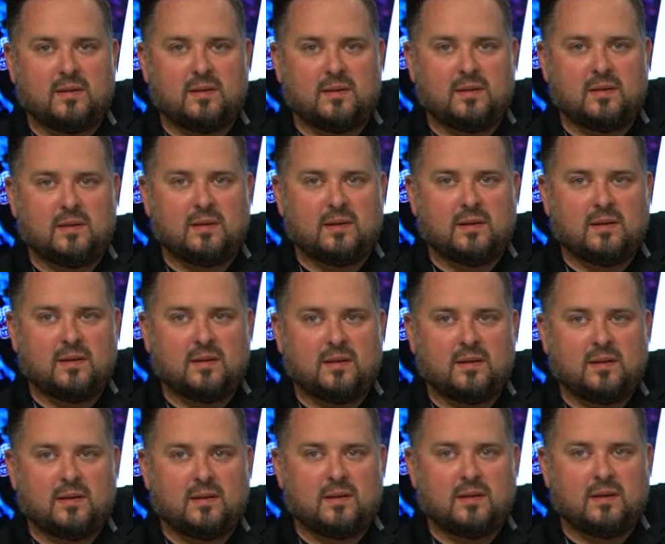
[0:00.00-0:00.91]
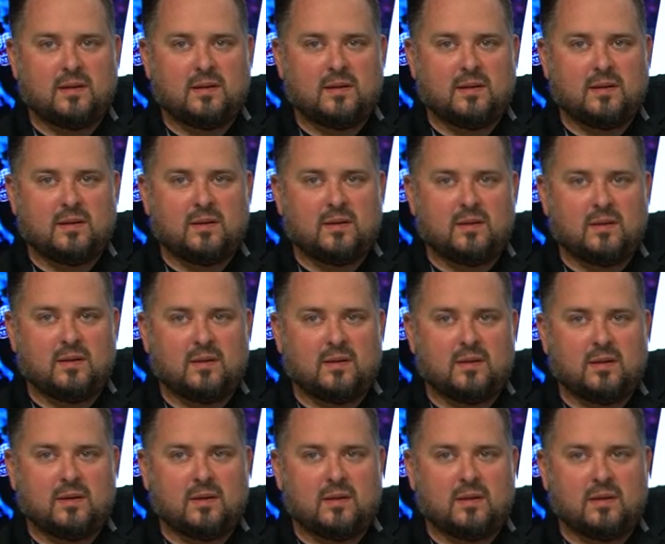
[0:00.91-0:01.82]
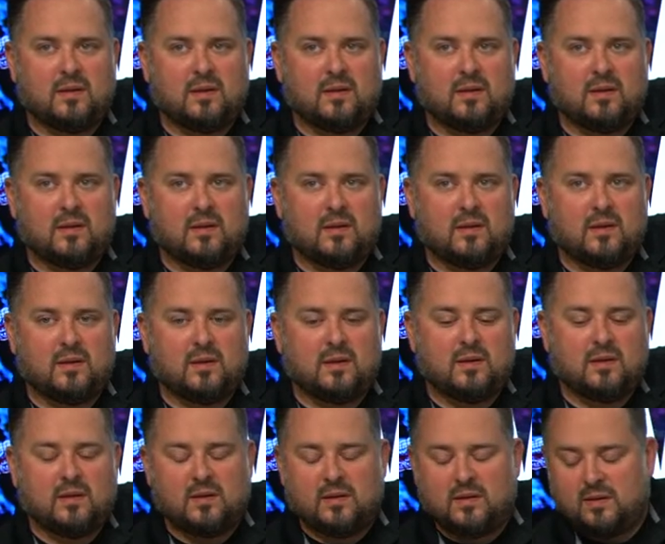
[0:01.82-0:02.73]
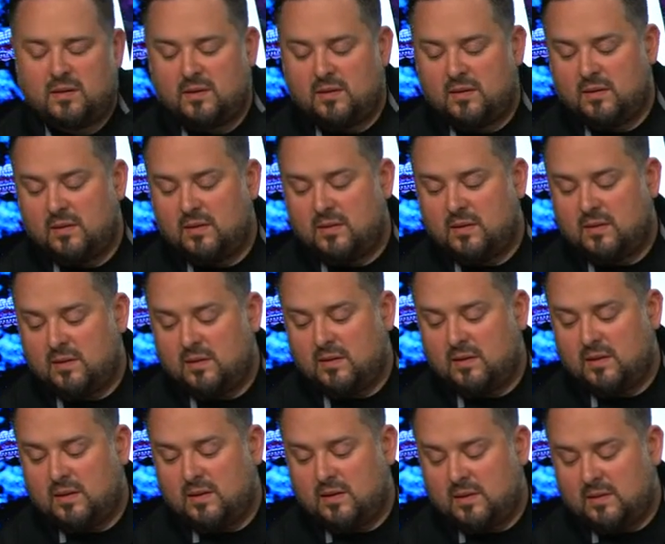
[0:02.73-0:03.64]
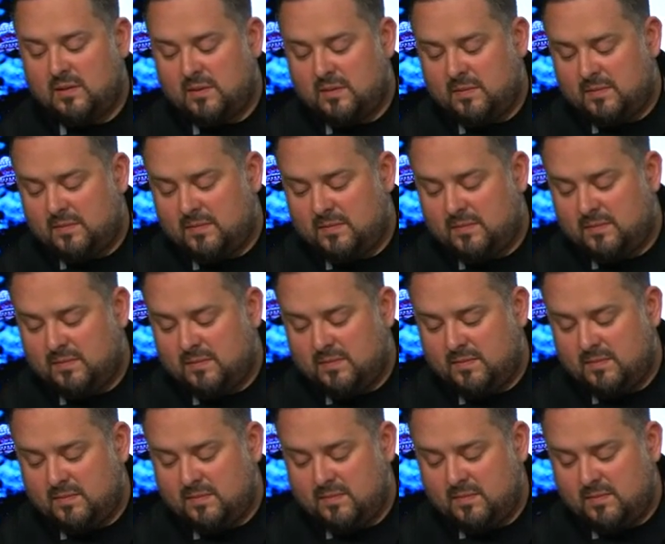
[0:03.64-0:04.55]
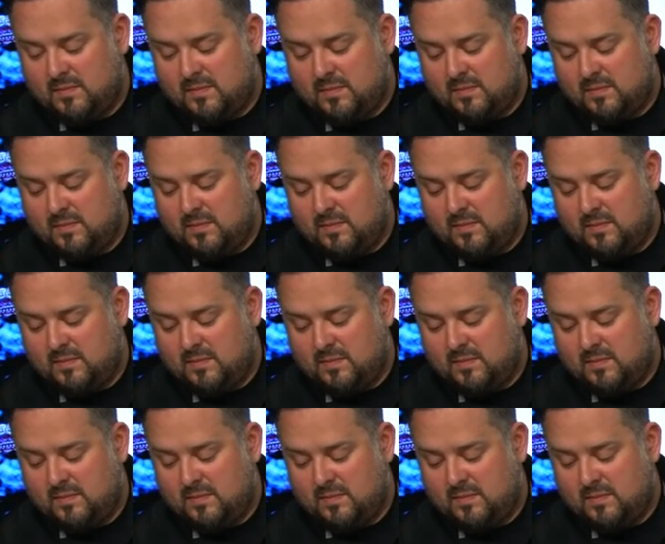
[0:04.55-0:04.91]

This person isn't speaking.